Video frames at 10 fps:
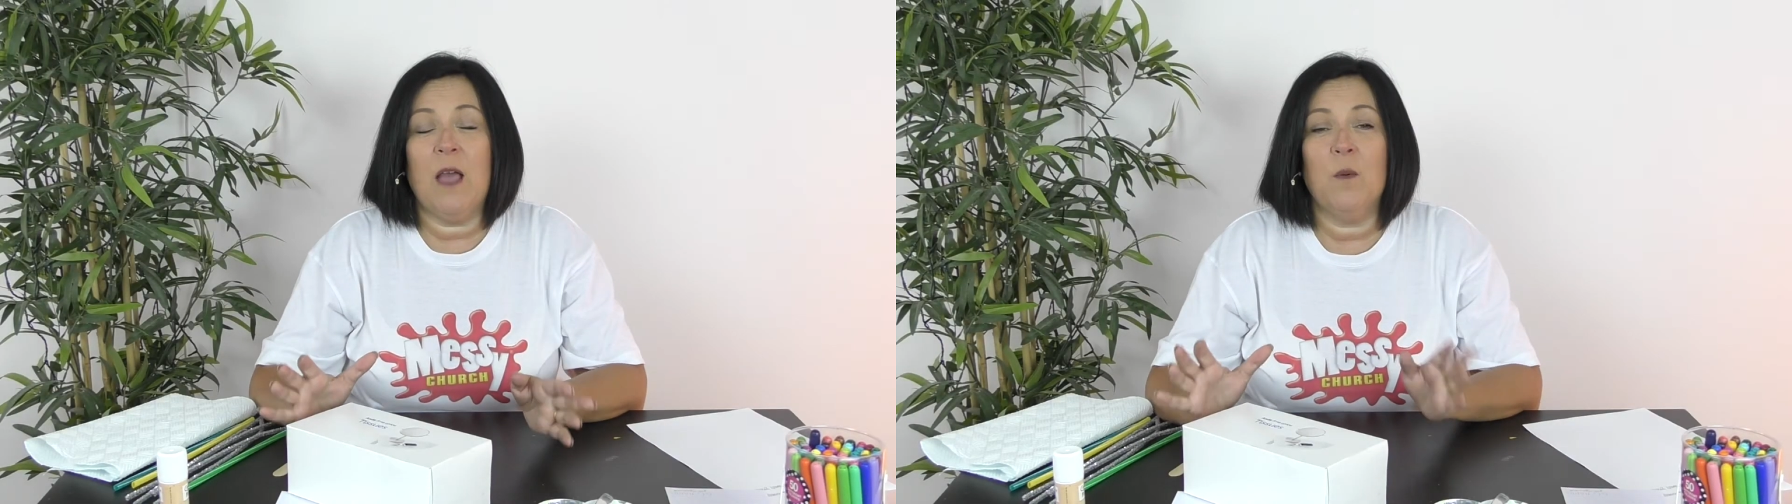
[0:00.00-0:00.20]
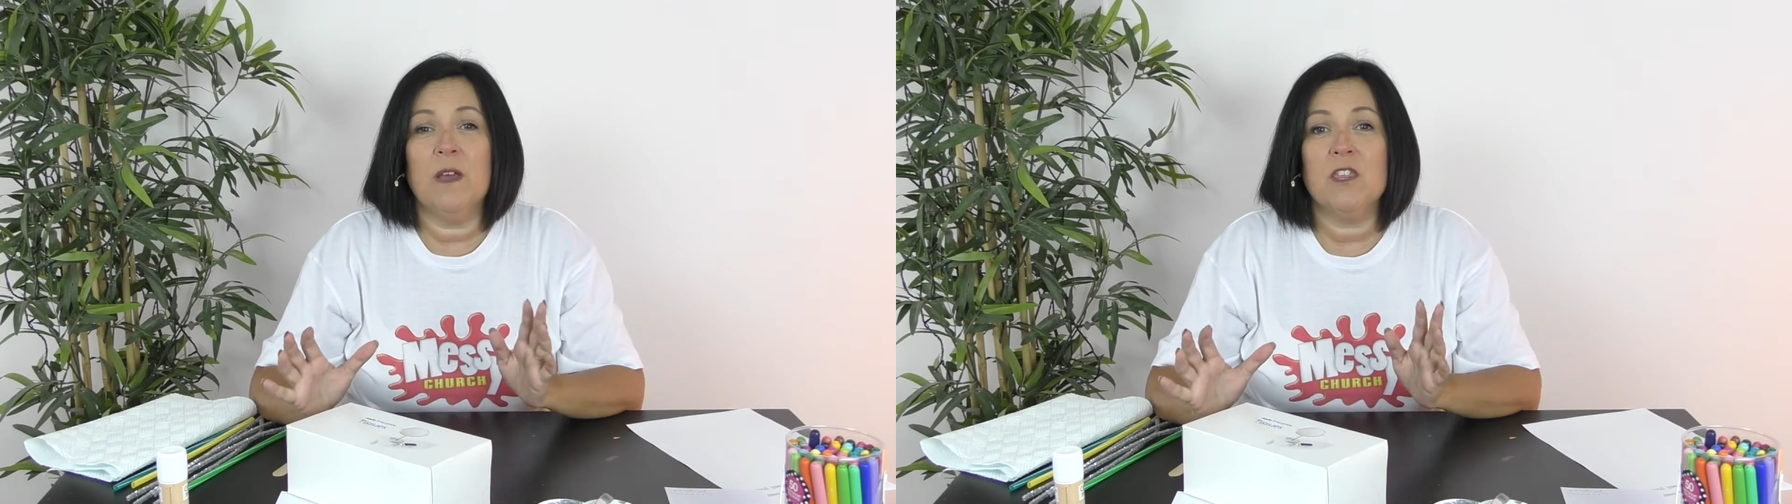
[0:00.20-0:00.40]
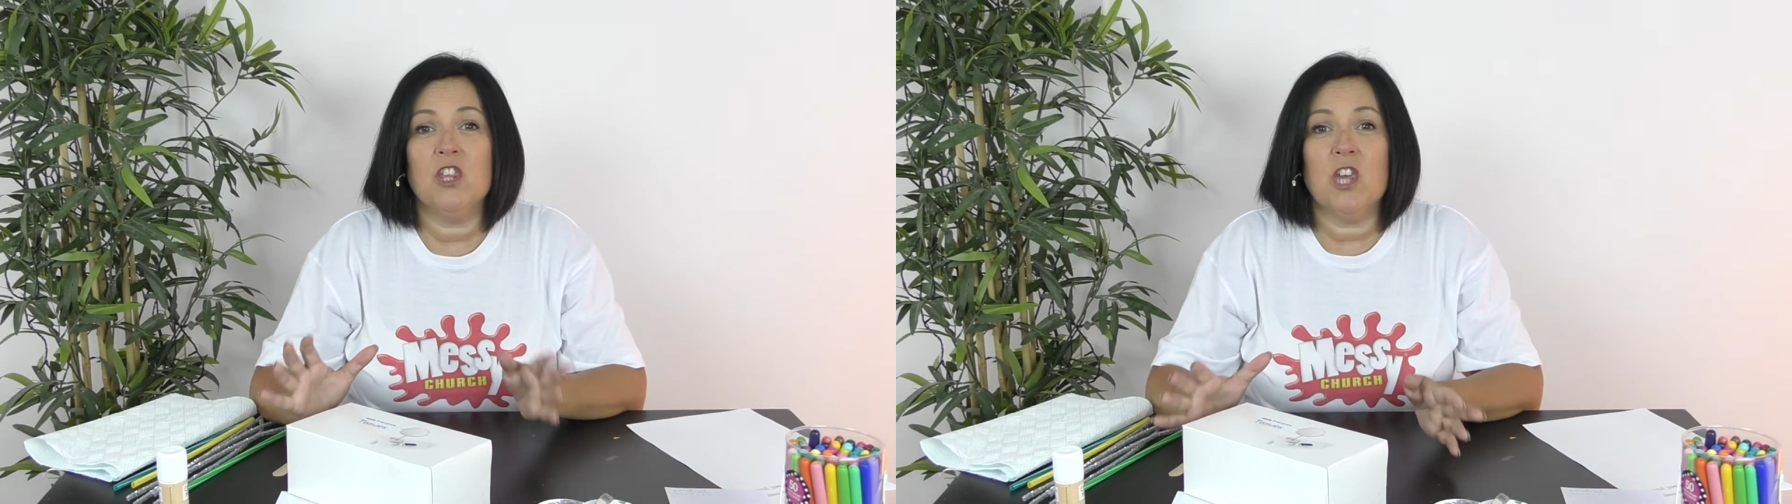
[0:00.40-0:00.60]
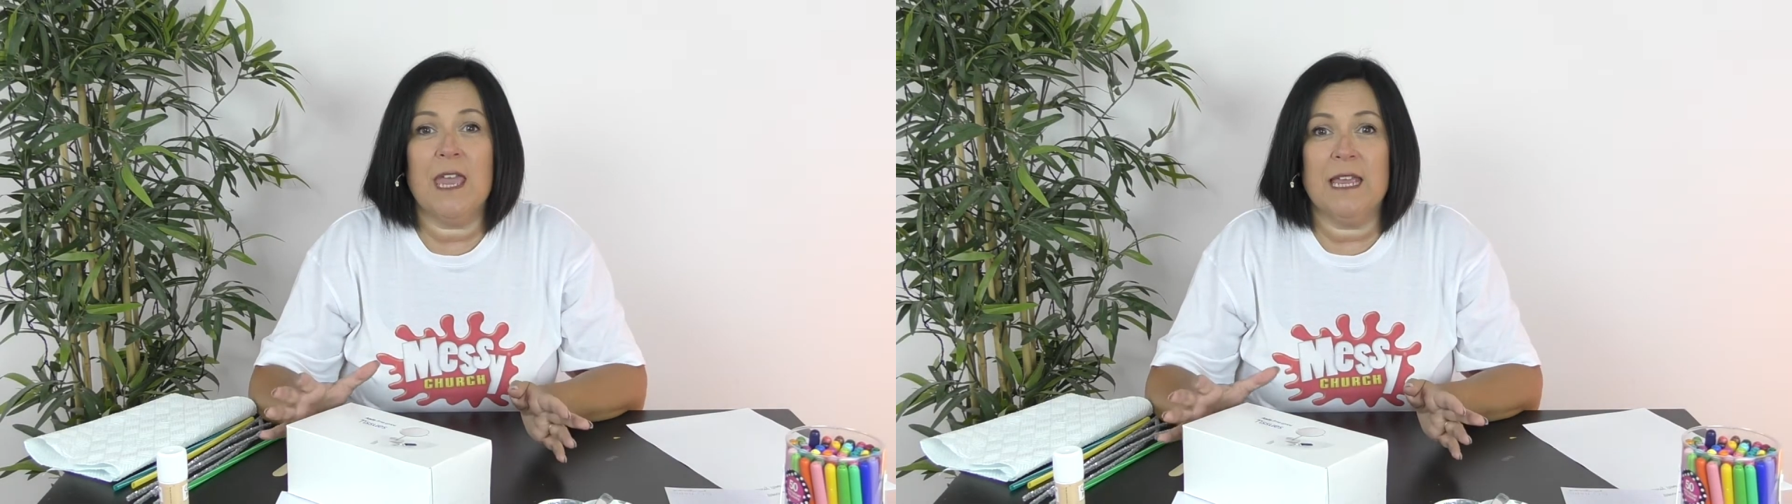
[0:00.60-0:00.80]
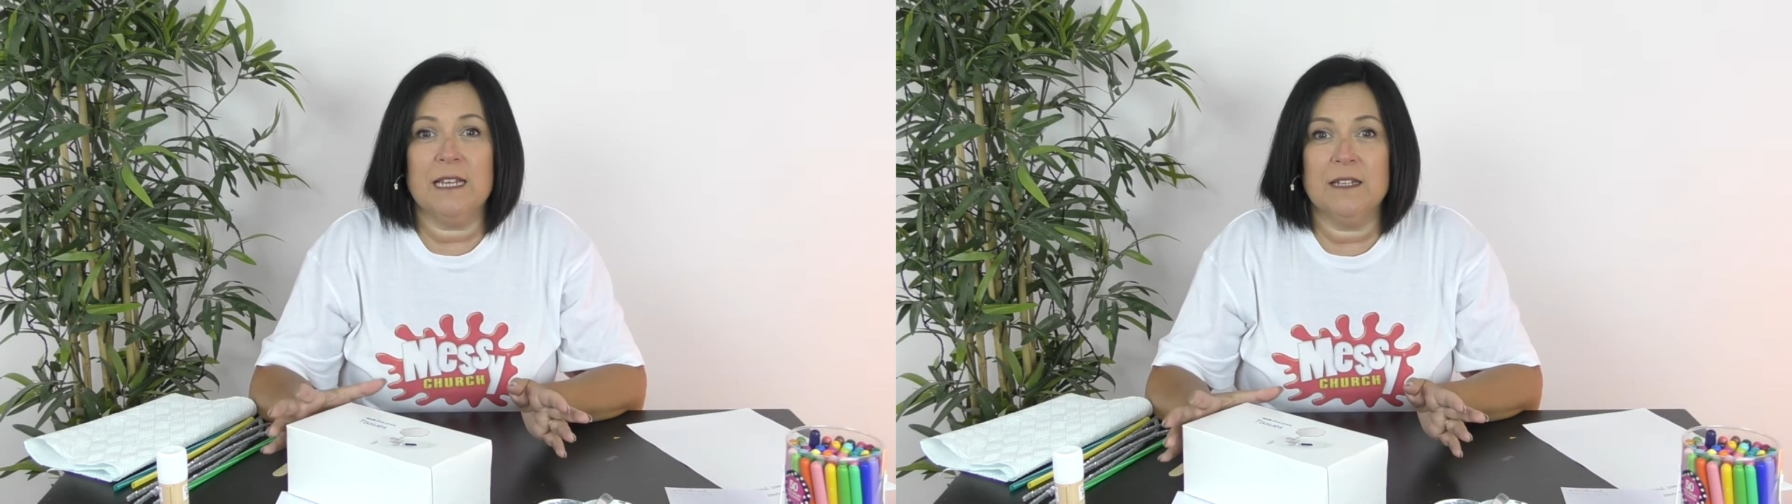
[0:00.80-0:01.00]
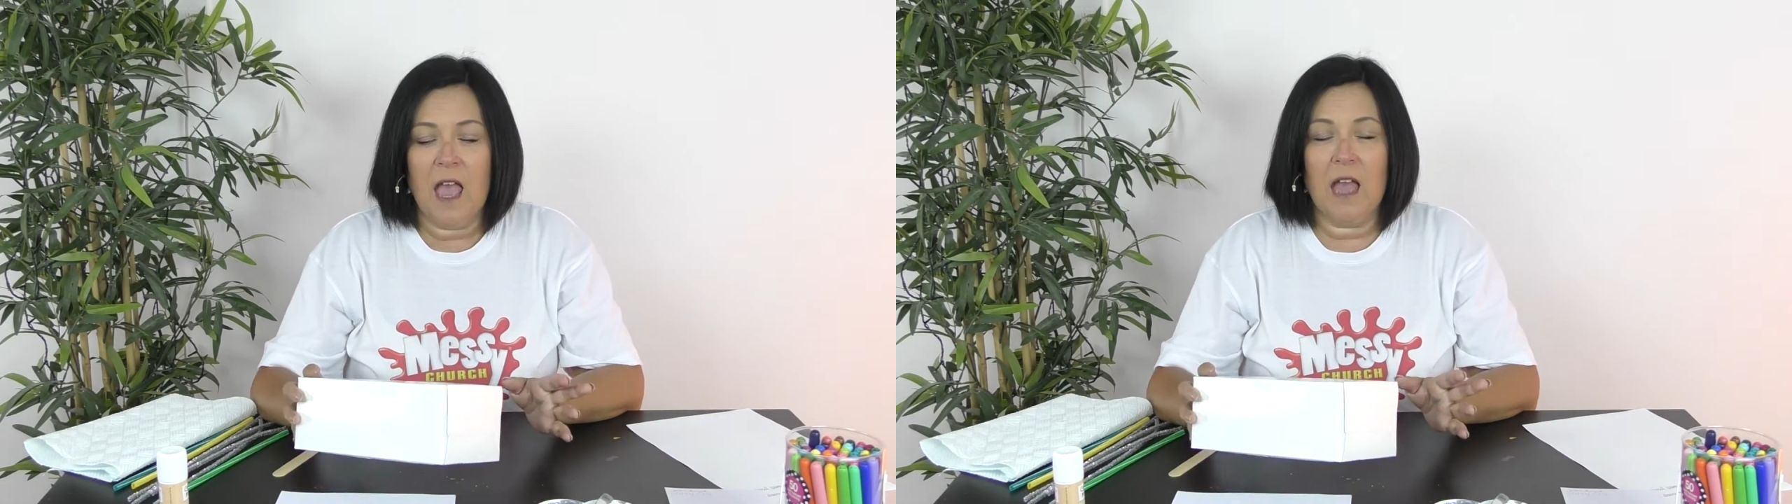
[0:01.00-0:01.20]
our jail.